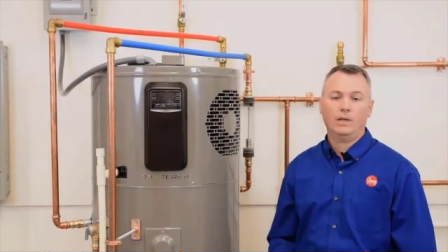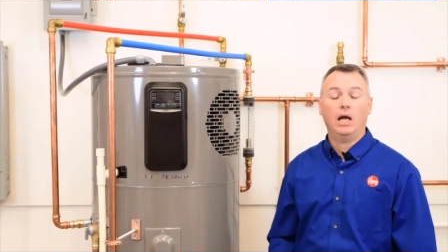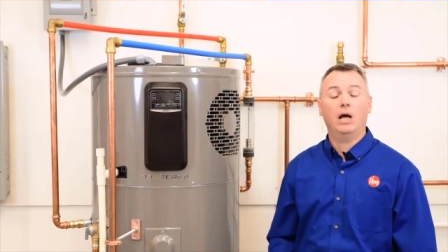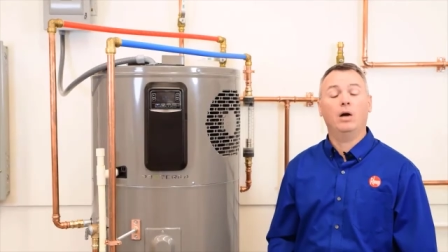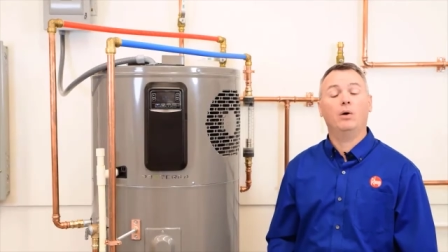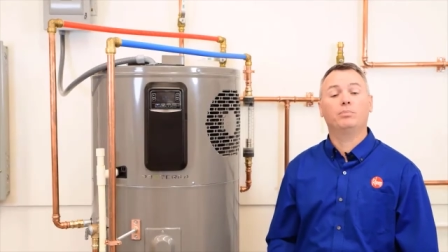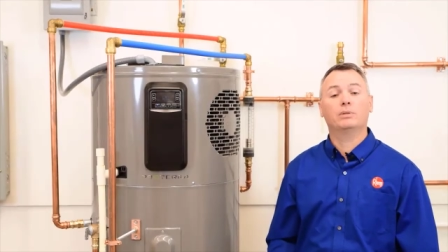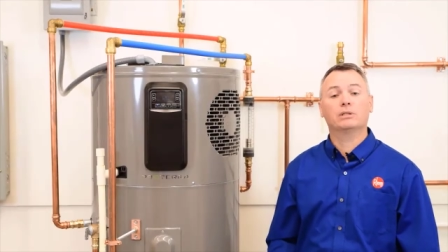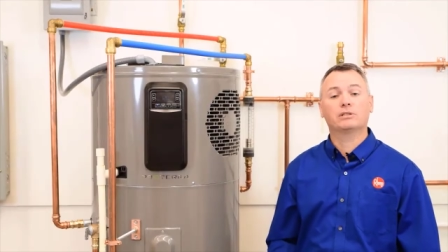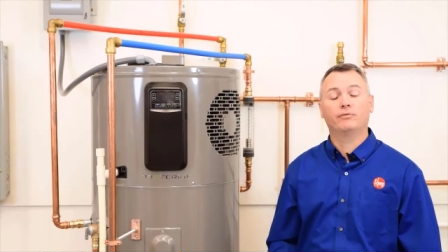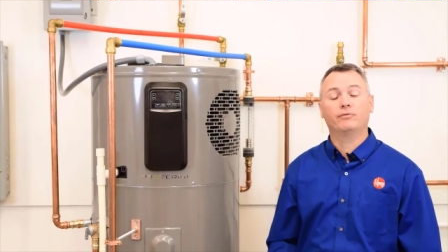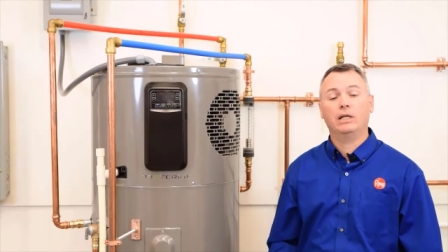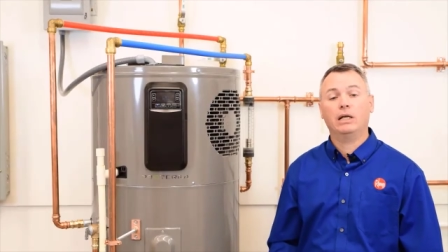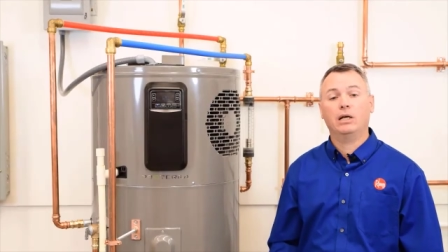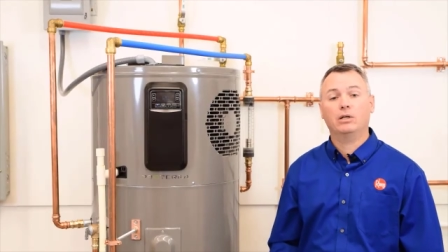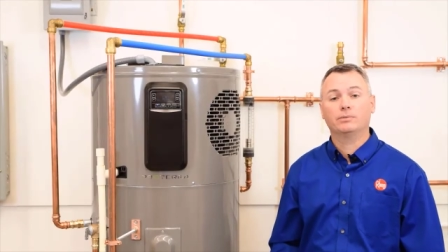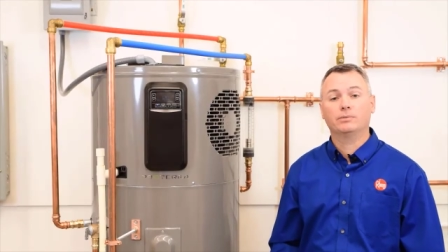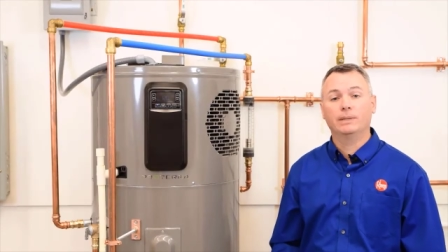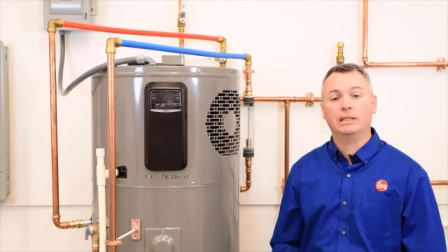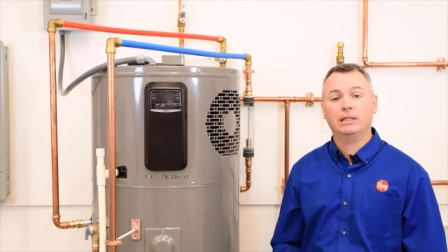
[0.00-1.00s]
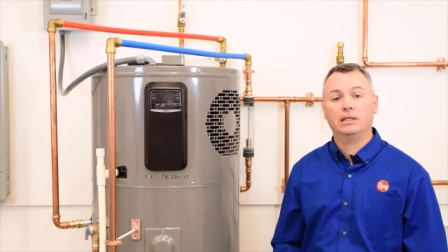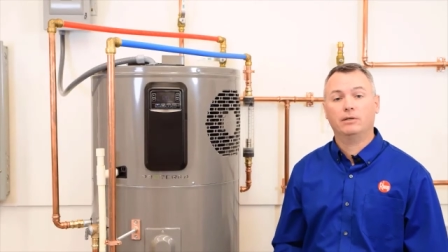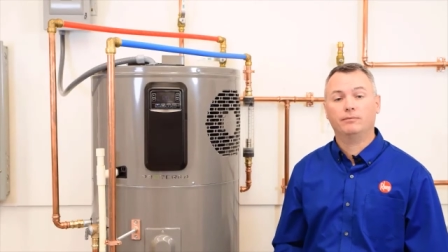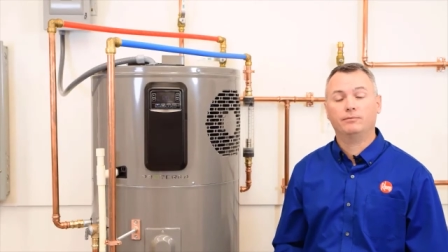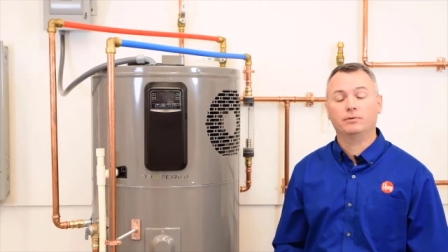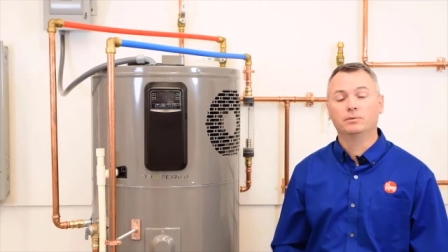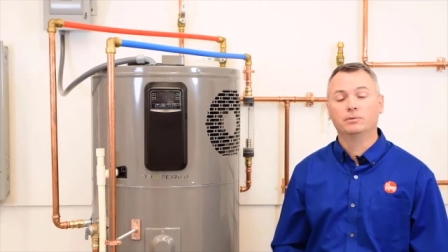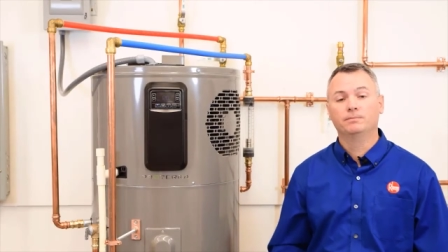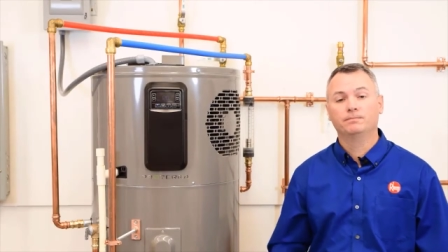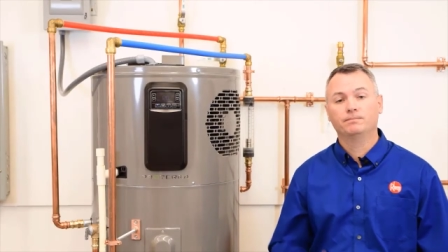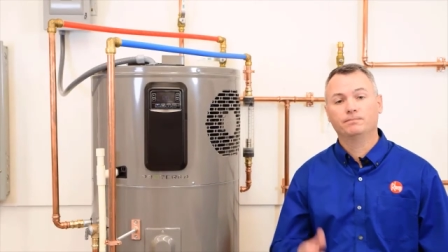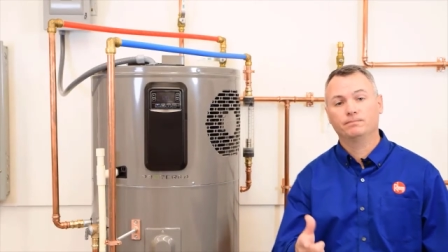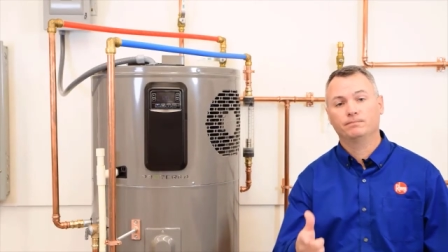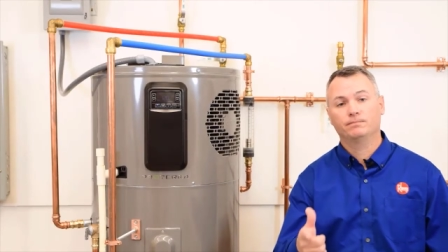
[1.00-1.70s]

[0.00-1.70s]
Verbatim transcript: I hope this video has been helpful.